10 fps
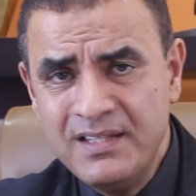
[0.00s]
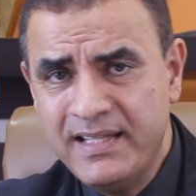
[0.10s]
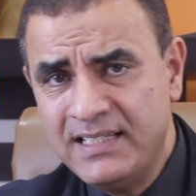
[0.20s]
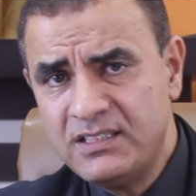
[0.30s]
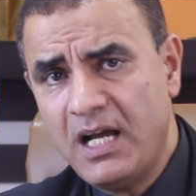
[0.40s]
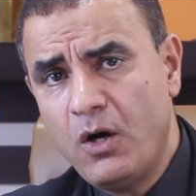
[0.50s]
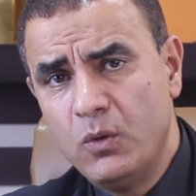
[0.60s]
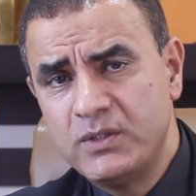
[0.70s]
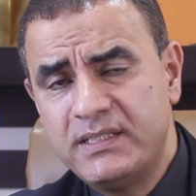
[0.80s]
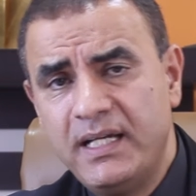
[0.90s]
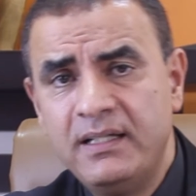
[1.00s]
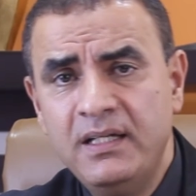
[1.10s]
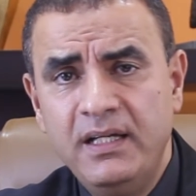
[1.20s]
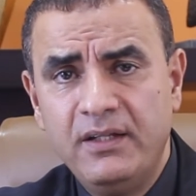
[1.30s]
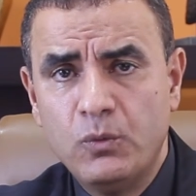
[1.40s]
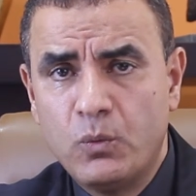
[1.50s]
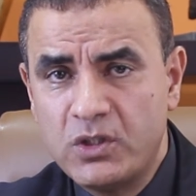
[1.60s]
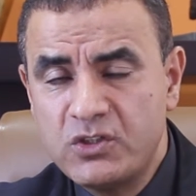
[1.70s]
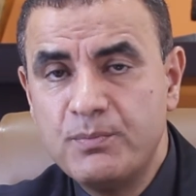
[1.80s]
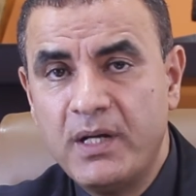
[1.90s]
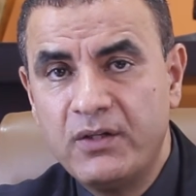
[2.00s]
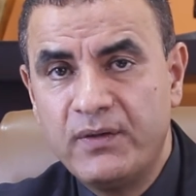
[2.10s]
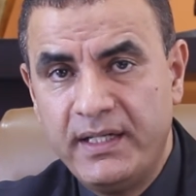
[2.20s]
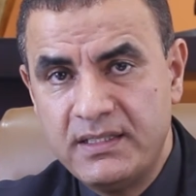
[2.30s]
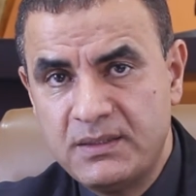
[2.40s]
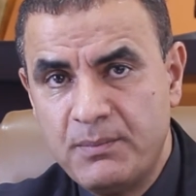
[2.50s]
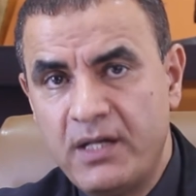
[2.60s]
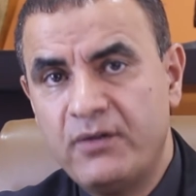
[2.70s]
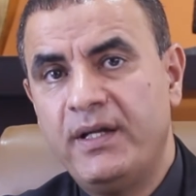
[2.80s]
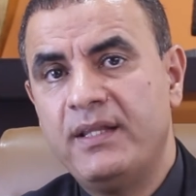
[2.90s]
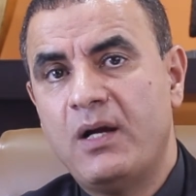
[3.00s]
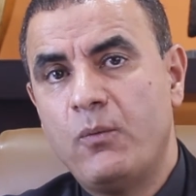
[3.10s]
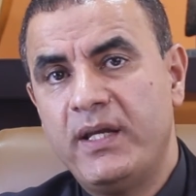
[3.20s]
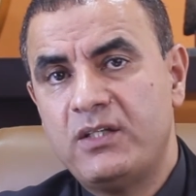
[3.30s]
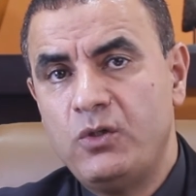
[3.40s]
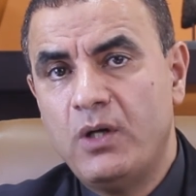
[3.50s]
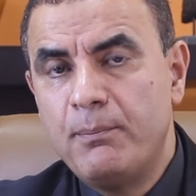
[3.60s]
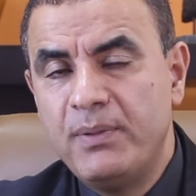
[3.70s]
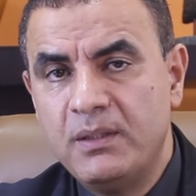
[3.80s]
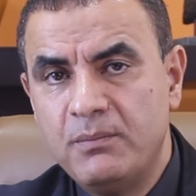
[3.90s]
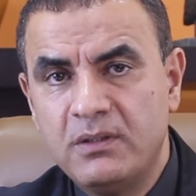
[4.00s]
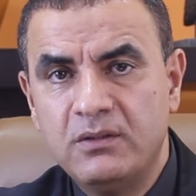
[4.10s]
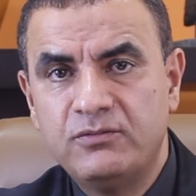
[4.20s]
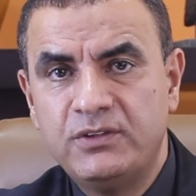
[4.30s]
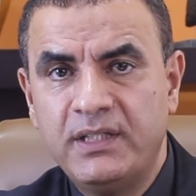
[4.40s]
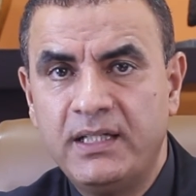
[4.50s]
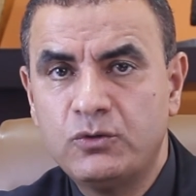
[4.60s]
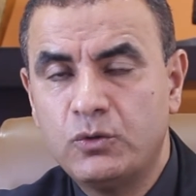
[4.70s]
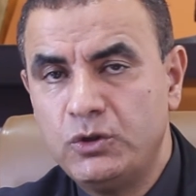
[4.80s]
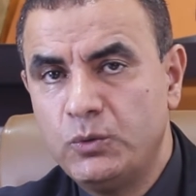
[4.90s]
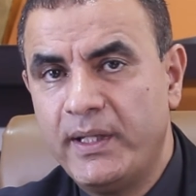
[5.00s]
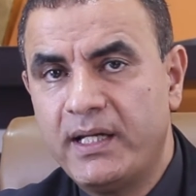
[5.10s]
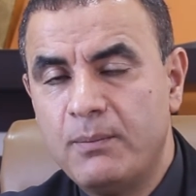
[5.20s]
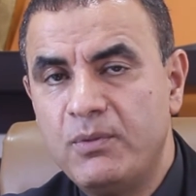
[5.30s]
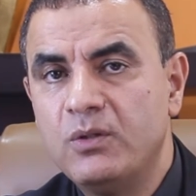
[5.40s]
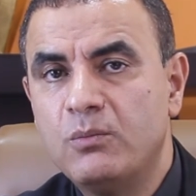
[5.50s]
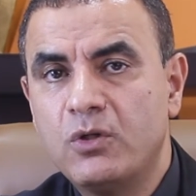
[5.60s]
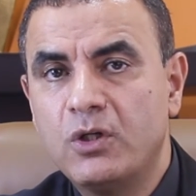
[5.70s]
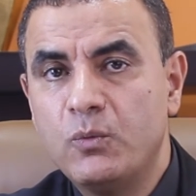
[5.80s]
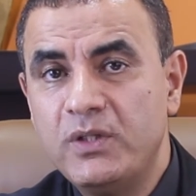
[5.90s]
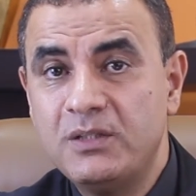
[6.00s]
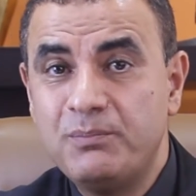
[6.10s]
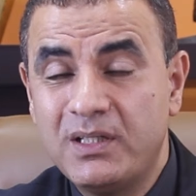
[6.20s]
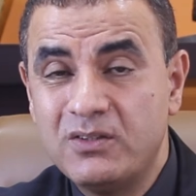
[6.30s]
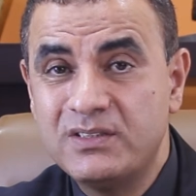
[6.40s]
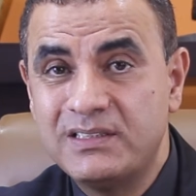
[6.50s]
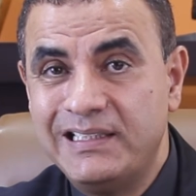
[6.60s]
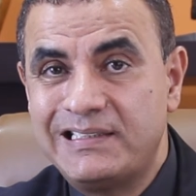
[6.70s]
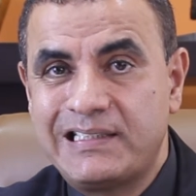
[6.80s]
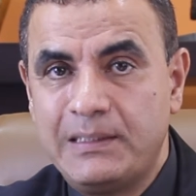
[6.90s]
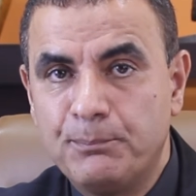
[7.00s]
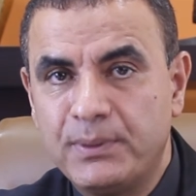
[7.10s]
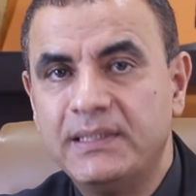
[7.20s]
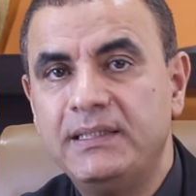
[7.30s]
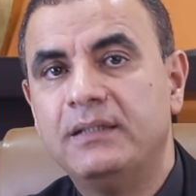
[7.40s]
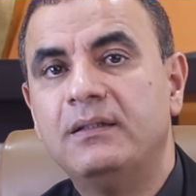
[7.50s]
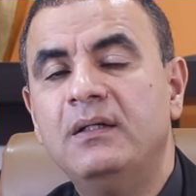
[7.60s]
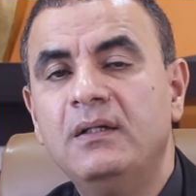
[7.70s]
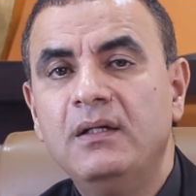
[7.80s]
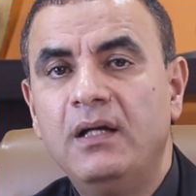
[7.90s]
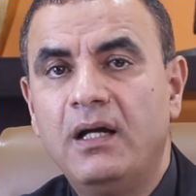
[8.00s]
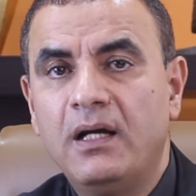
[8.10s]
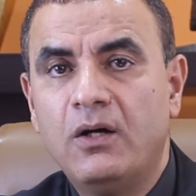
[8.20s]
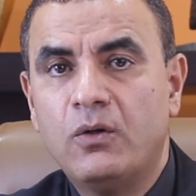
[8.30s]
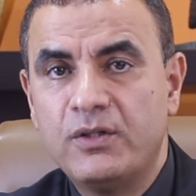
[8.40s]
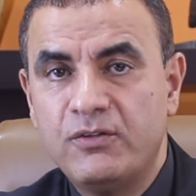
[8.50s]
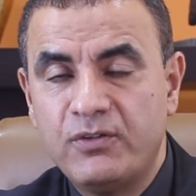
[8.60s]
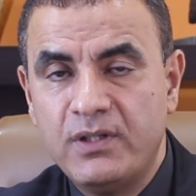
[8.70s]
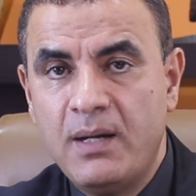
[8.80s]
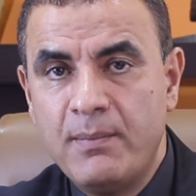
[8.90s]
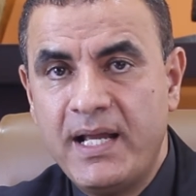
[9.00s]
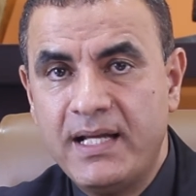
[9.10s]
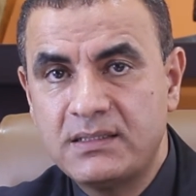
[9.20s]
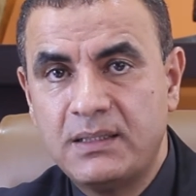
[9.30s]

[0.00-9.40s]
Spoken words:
I always say, the worst migraine is the migraine that wakes you up in the middle of the night, or you wake up in the morning with it, because it's completed, or the phenomena